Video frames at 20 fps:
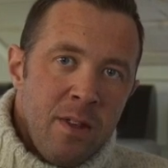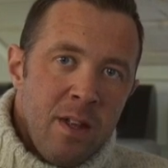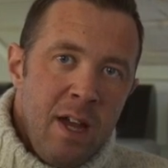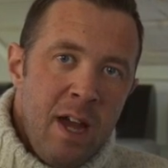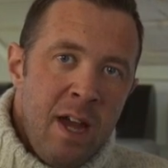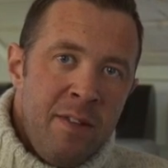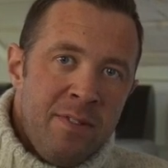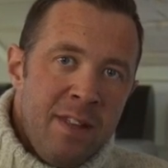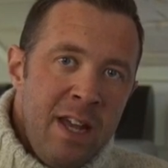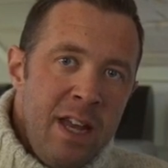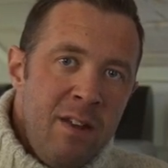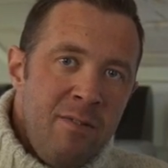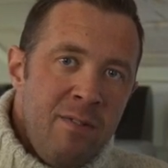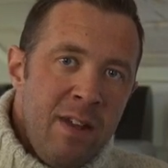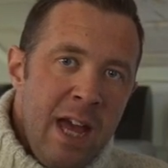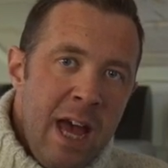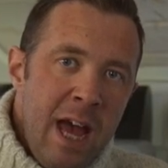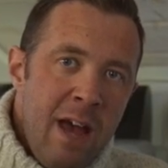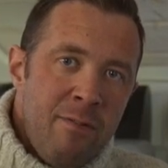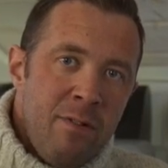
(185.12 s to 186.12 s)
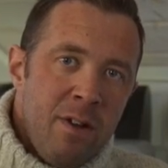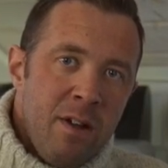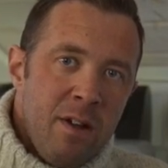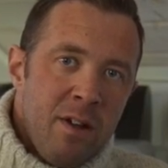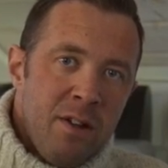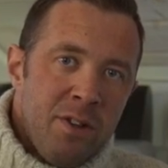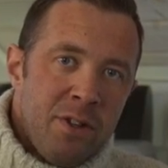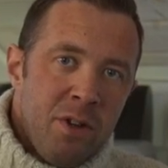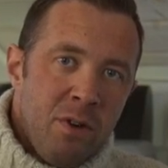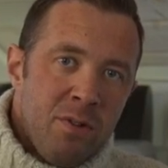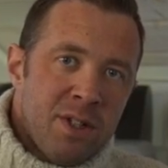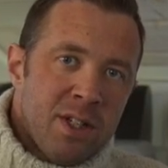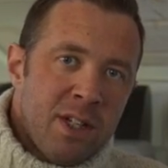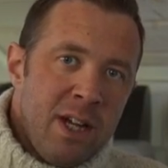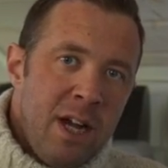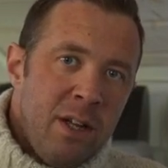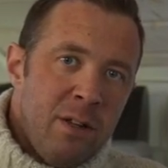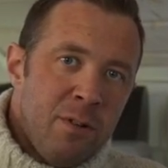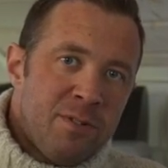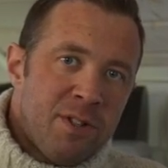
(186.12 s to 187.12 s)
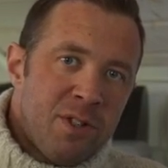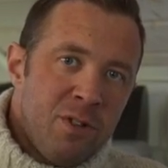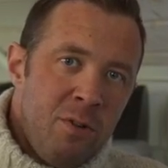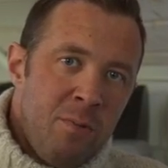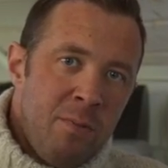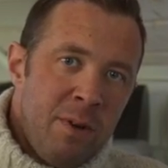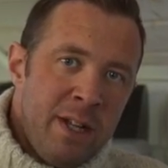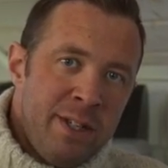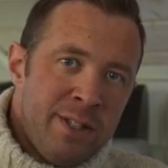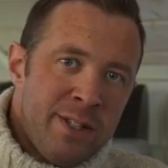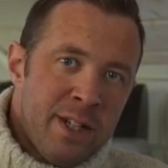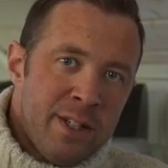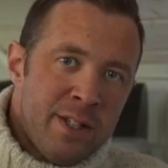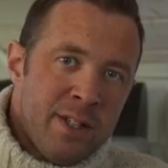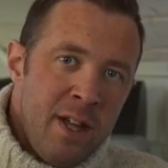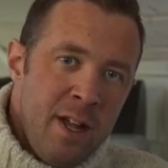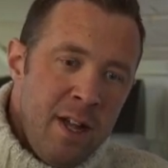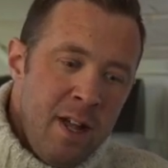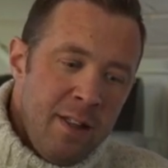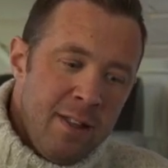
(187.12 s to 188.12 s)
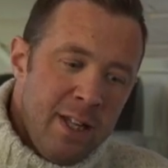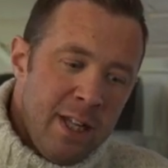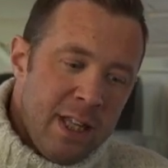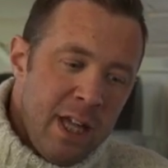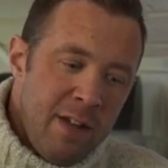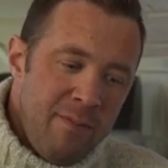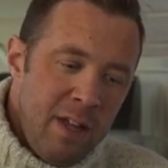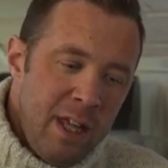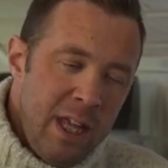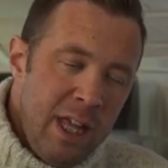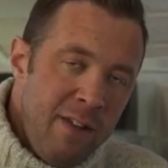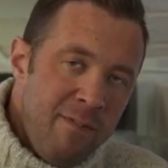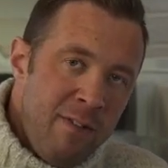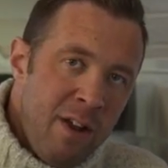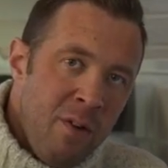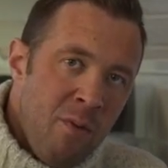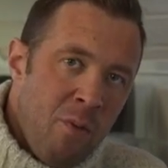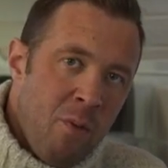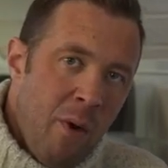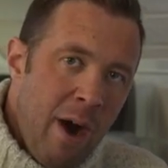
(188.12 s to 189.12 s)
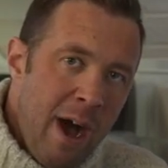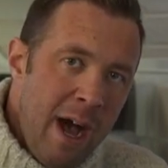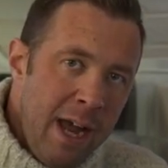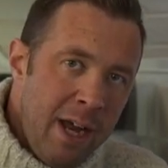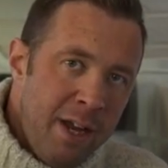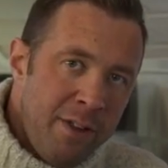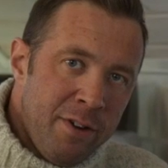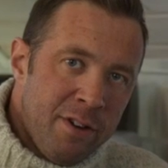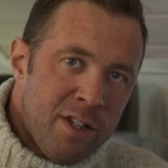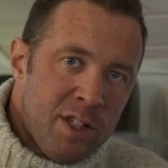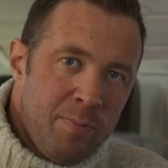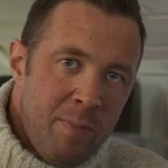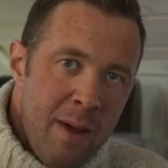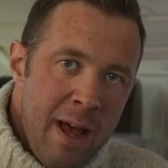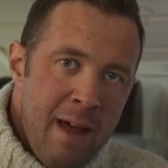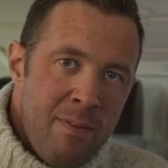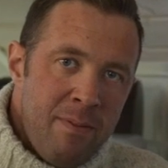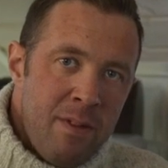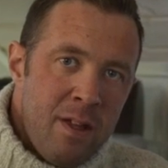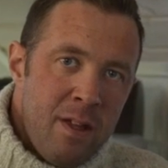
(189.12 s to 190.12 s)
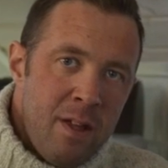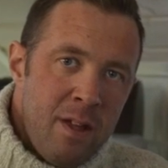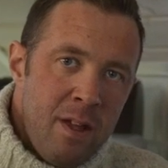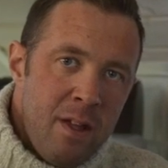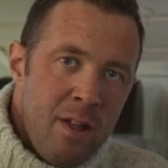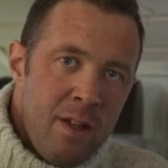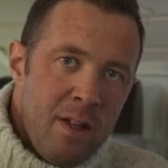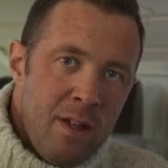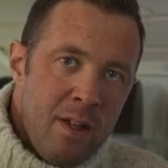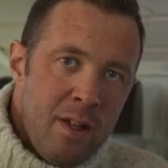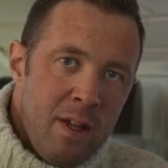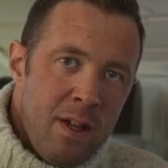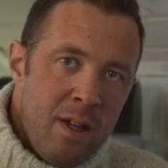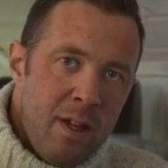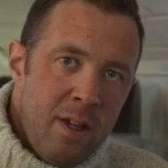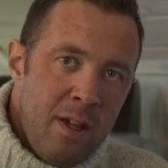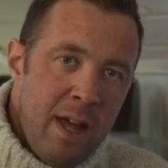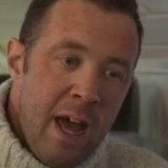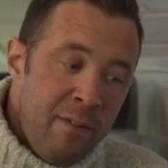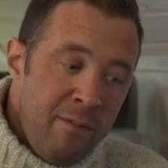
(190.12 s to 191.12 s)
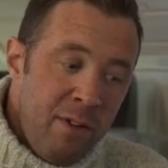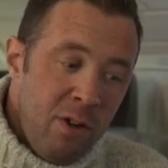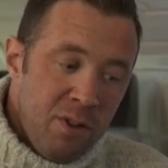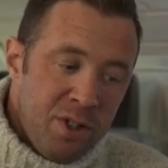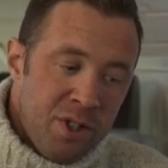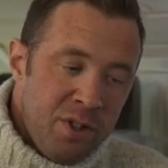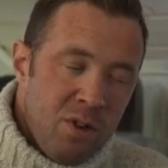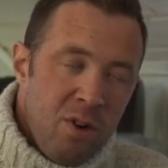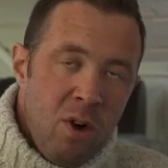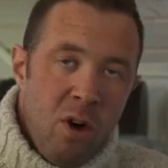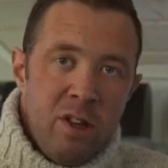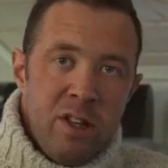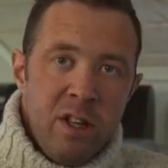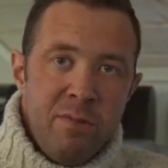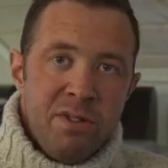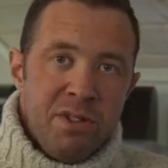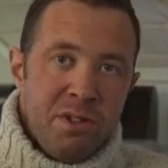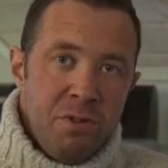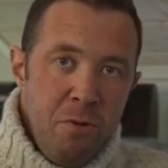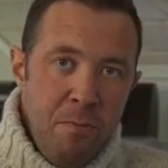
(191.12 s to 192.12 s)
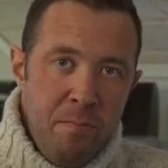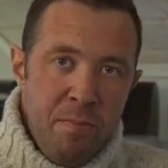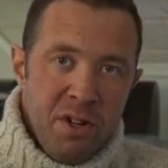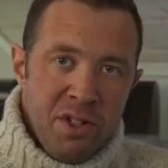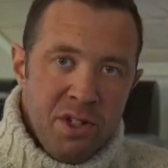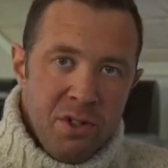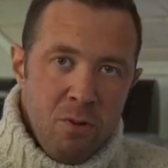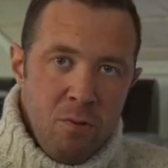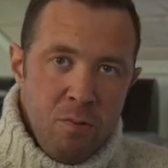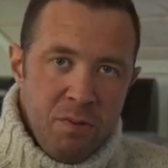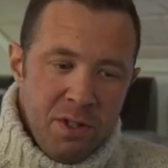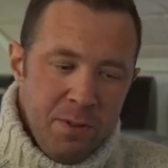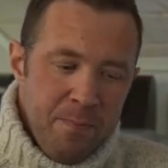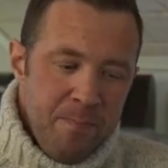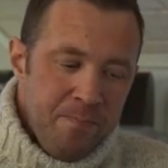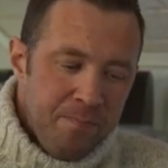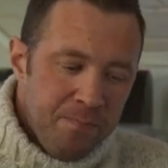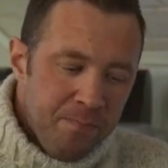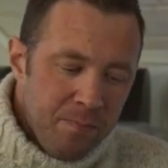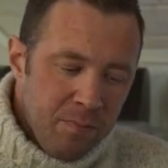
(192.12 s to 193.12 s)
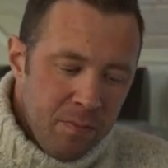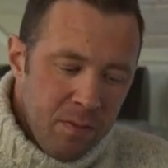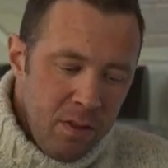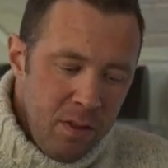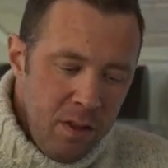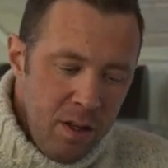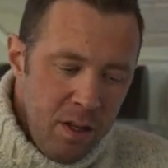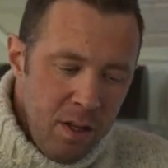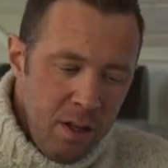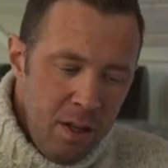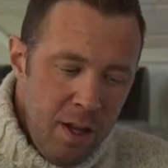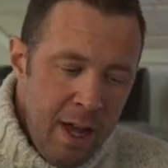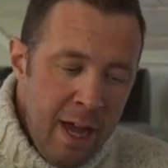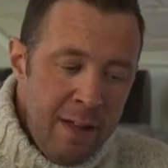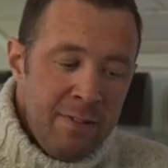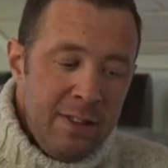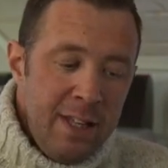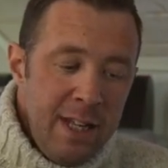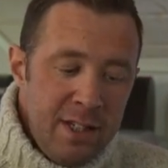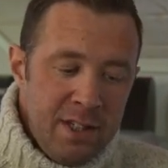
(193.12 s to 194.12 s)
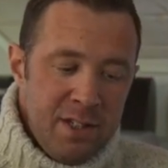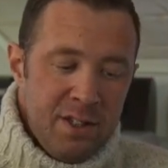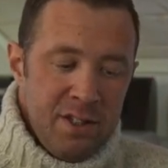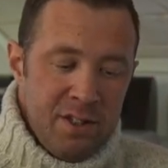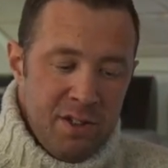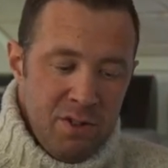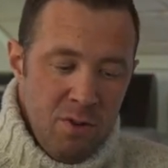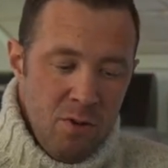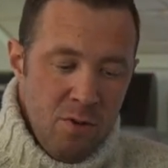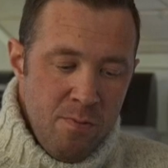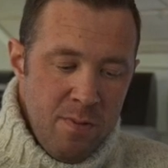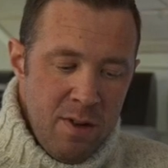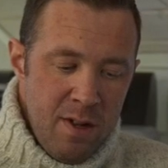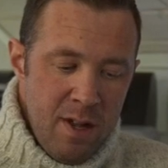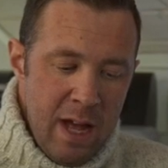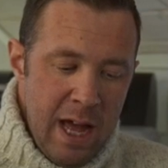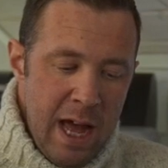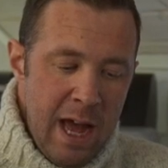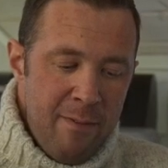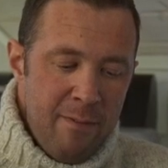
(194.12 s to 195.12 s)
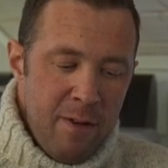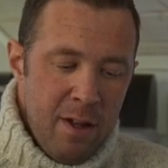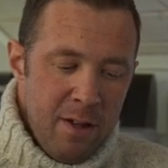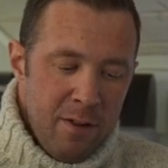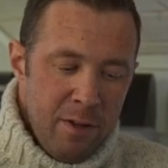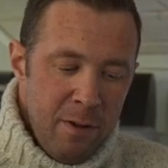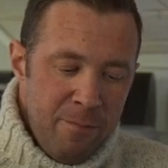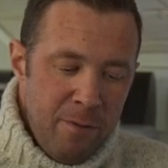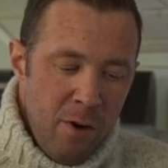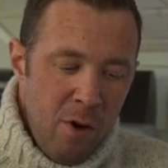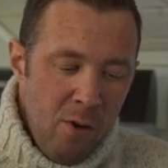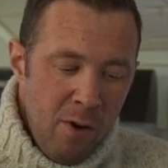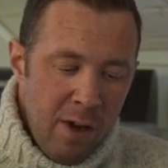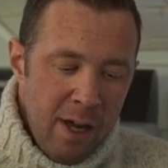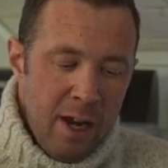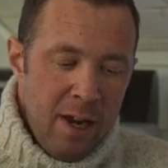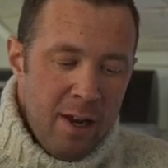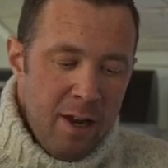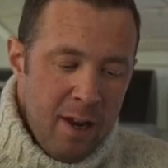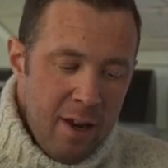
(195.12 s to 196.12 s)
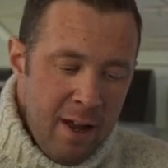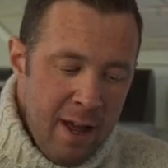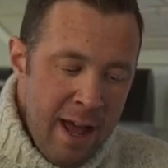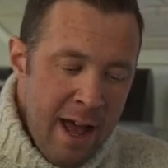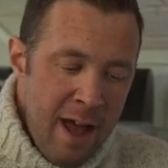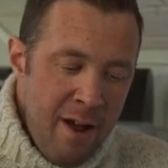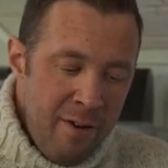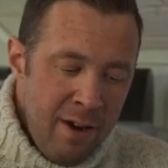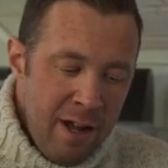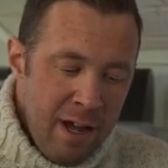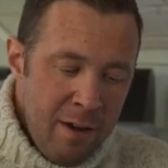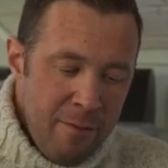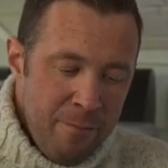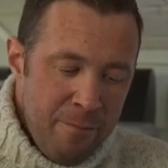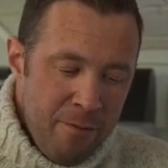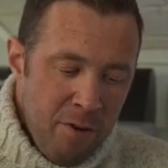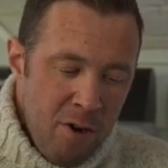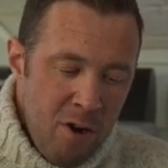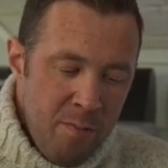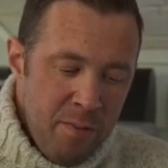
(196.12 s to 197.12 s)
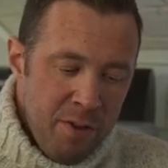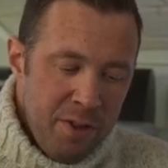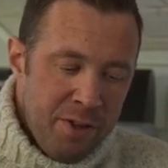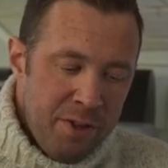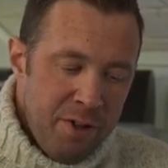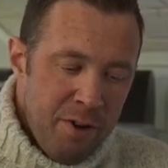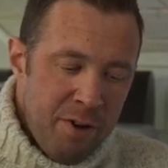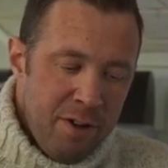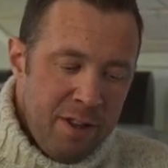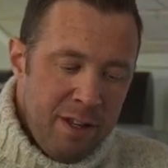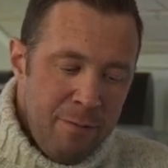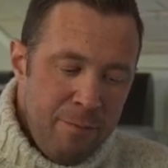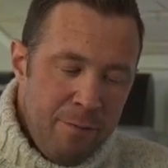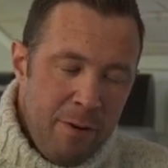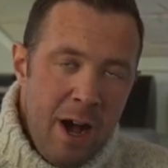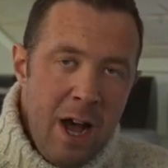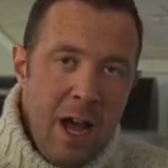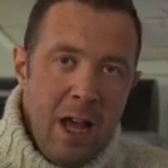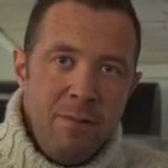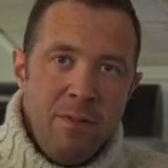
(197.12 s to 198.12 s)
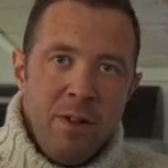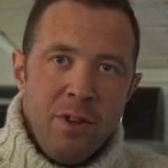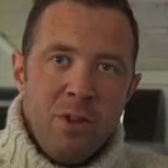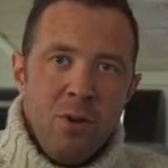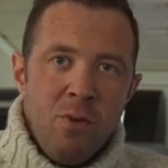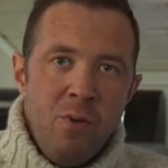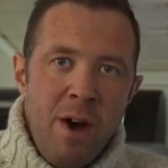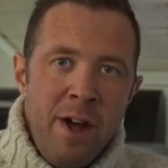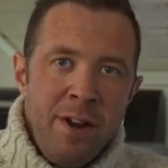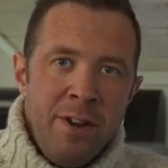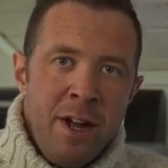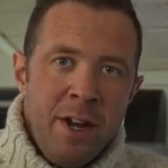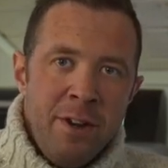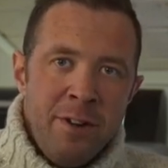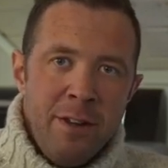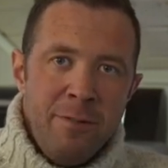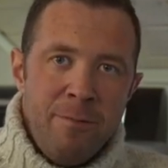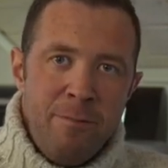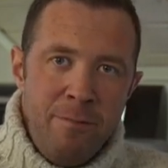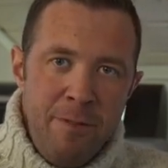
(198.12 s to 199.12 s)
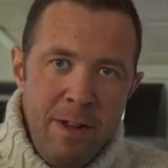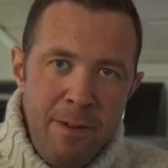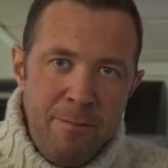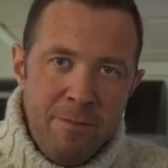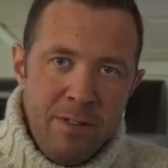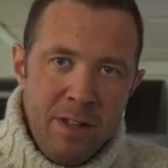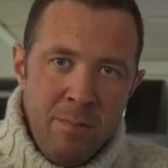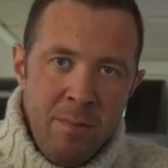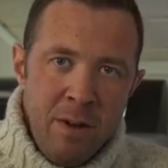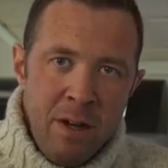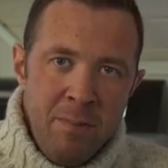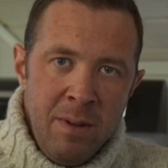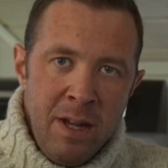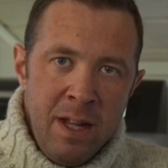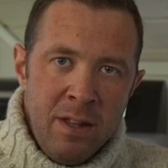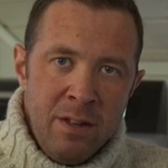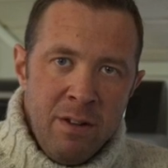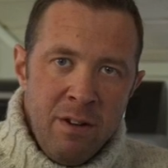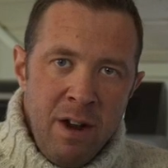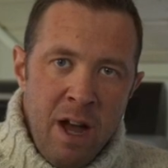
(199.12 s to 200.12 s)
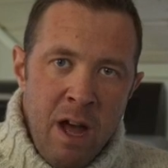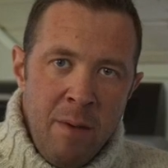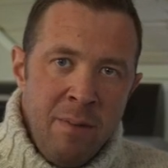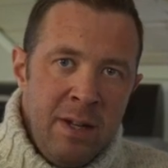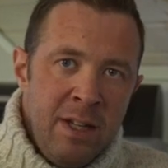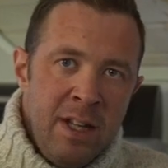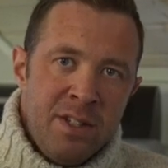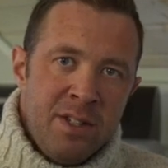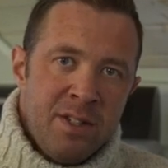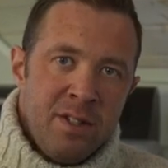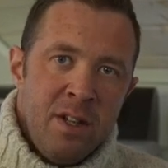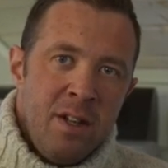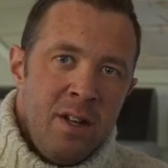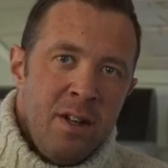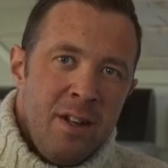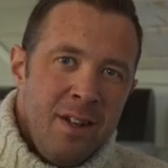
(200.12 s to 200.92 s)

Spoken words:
and then we have those kind of zoom lenses that have even wider span, and we used to call them super zooms. And this zoom have the focal area from 35 to 150mm. I mean, it's